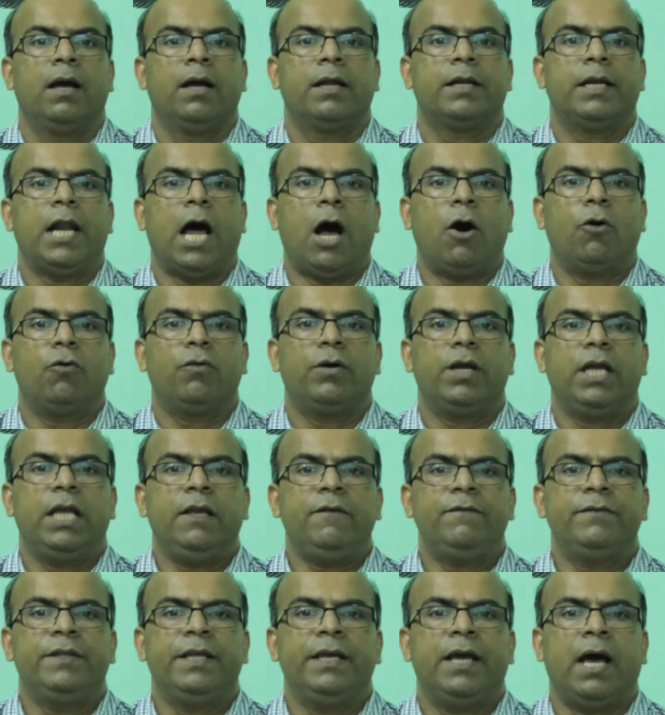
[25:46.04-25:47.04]
Now,
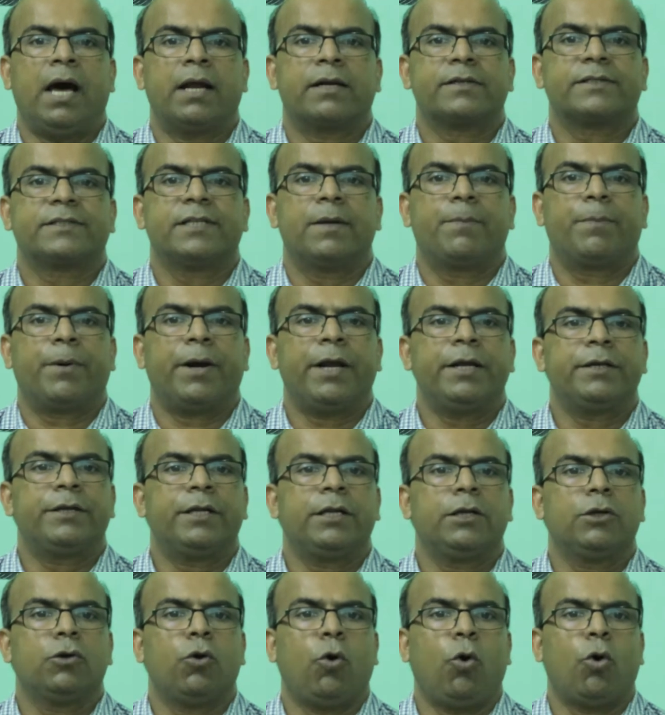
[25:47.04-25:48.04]
if they are
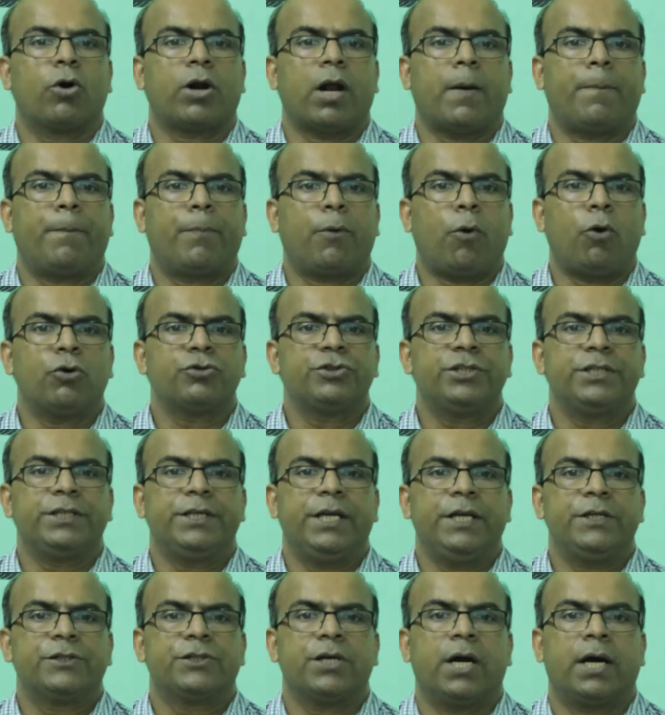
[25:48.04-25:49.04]
separating or
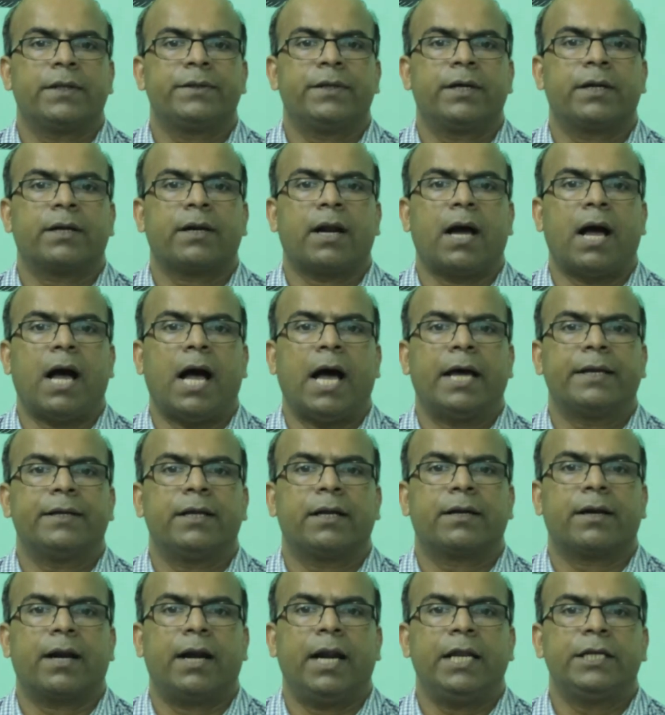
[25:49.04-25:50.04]
approaching each other at
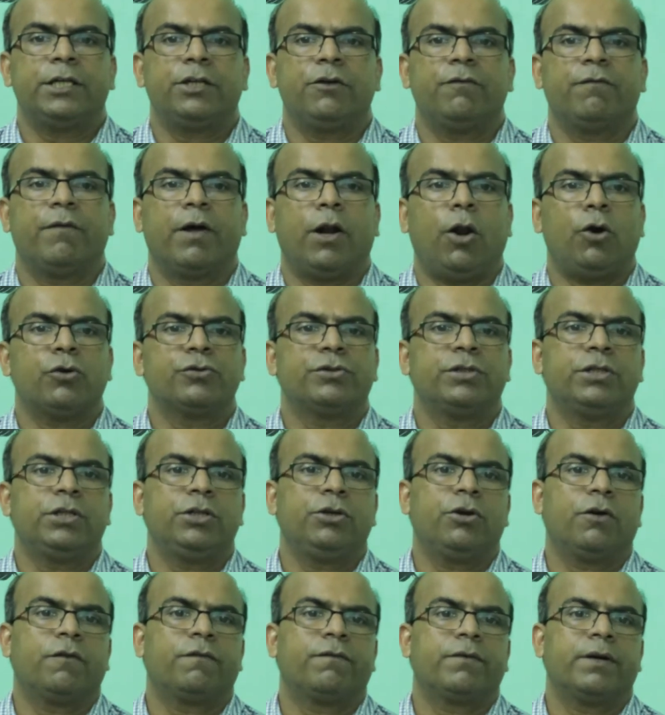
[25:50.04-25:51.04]
a relative
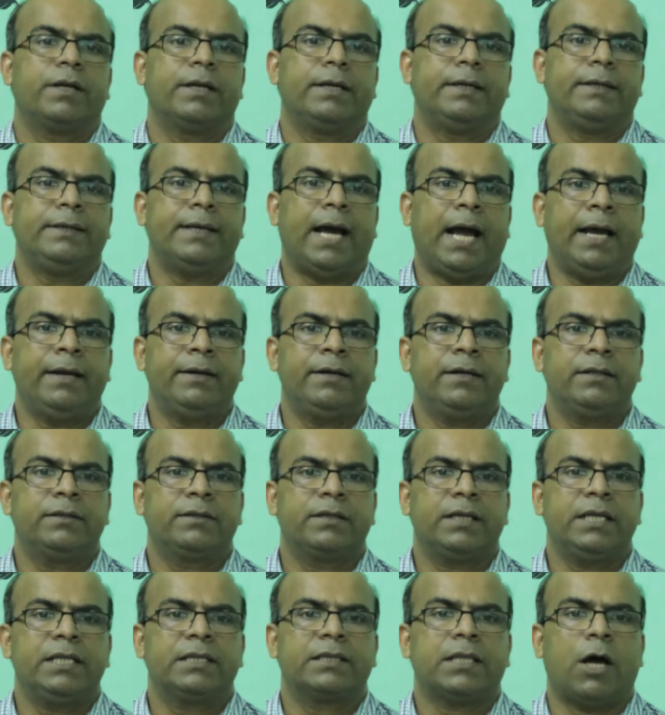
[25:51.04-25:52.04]
velocity of
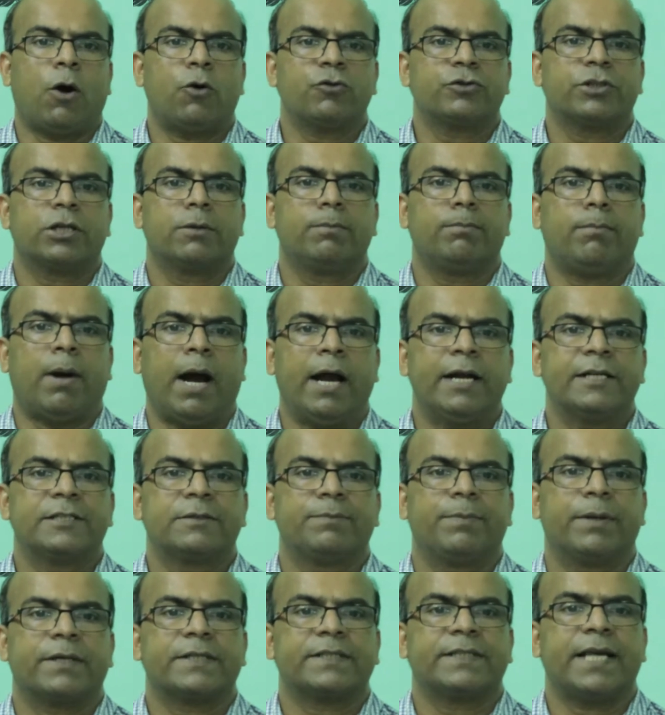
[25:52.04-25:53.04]
93,000
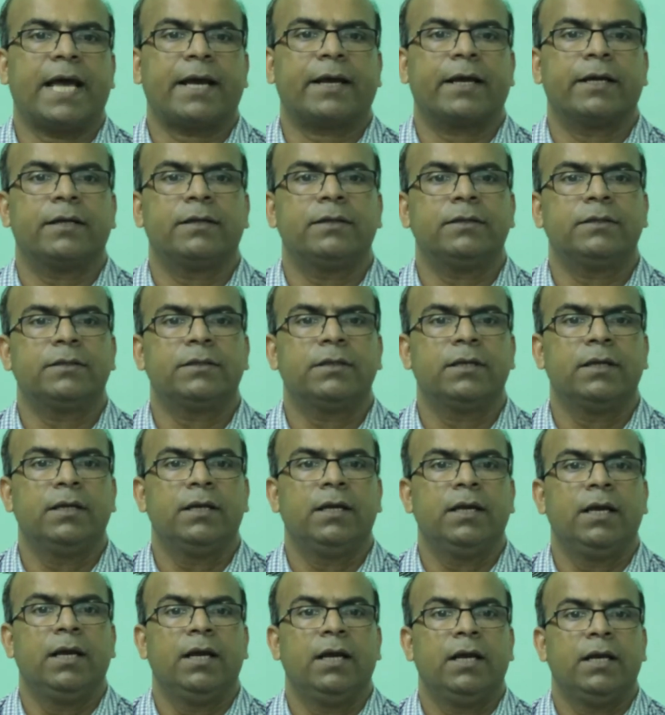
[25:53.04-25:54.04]
miles per second,
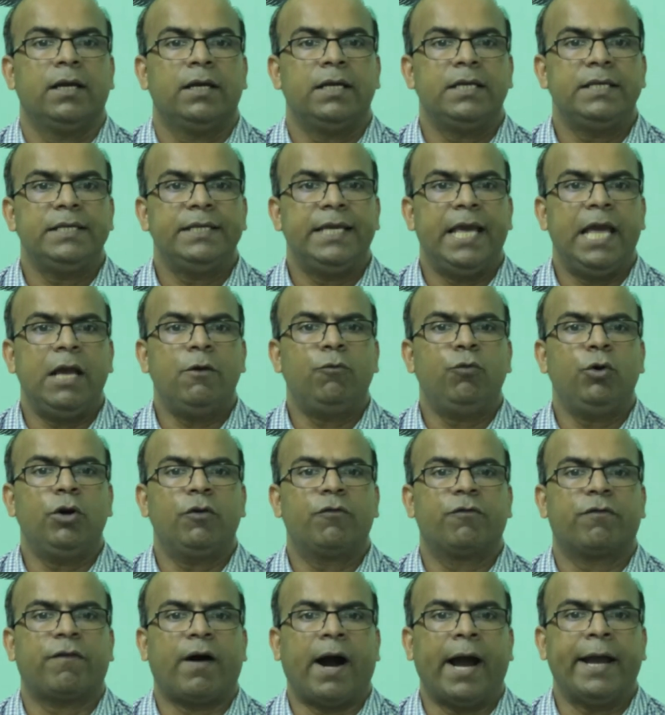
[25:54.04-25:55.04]
A
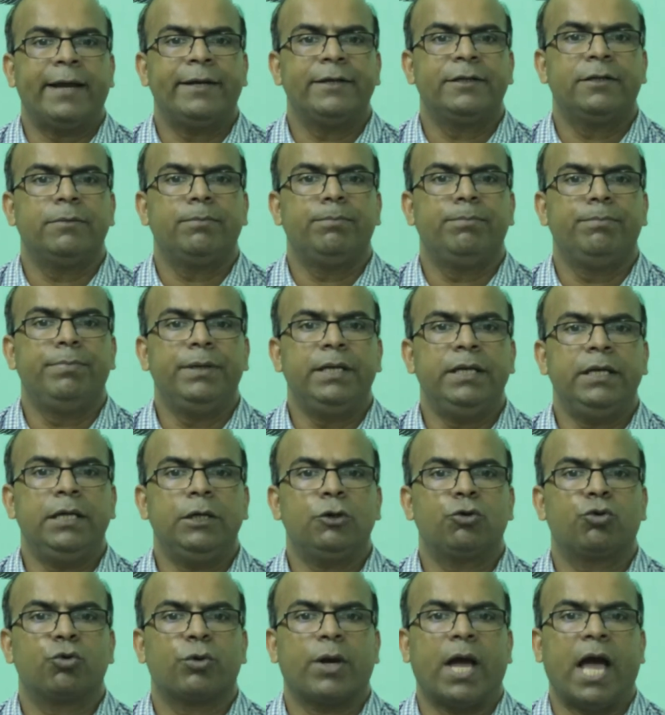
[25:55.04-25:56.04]
would find
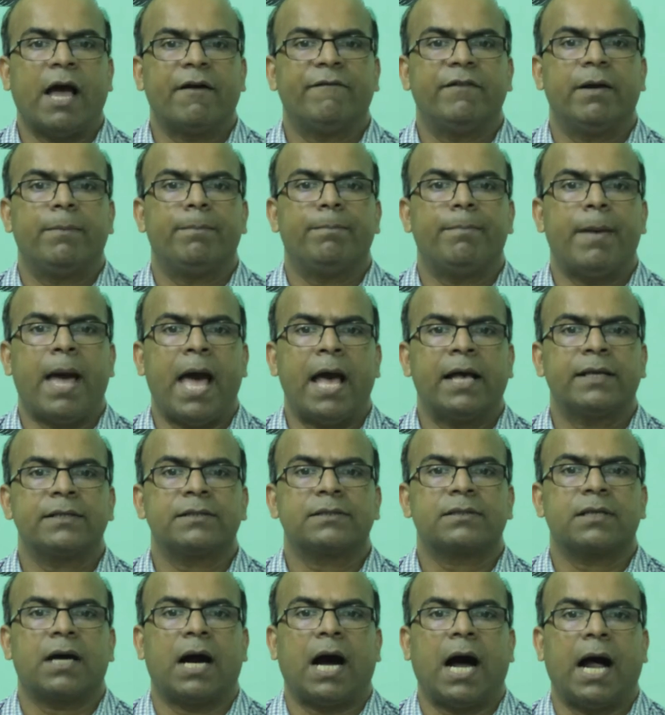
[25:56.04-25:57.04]
B to have a
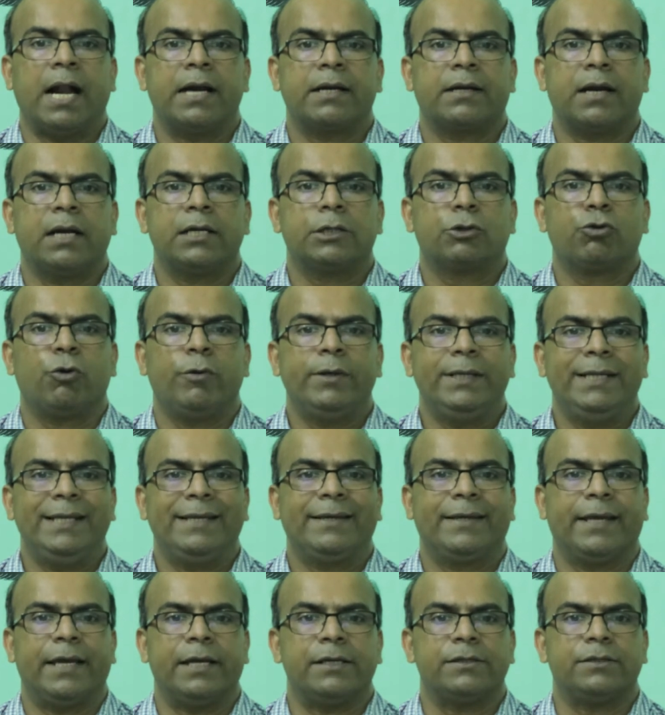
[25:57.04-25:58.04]
mass
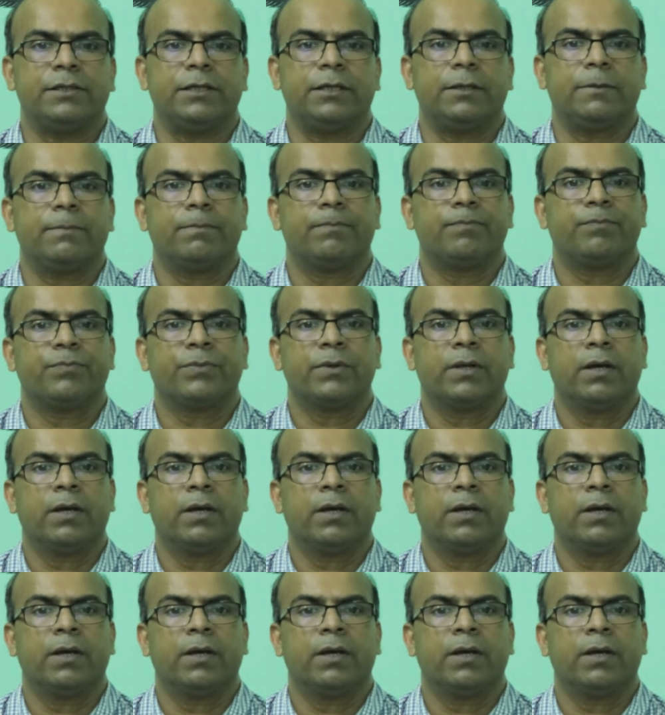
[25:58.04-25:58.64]
120 kg.